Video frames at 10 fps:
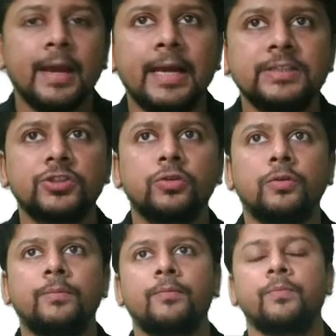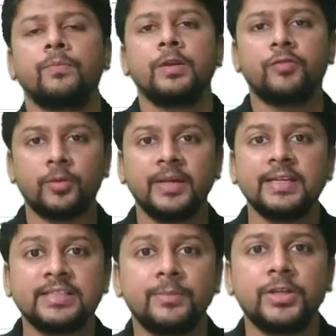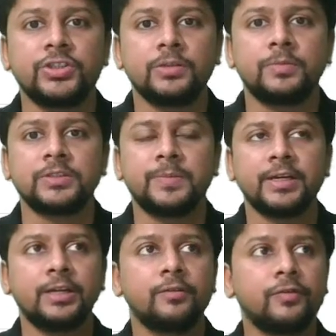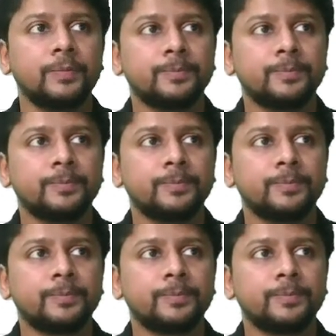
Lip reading: And so, from an examination perspective,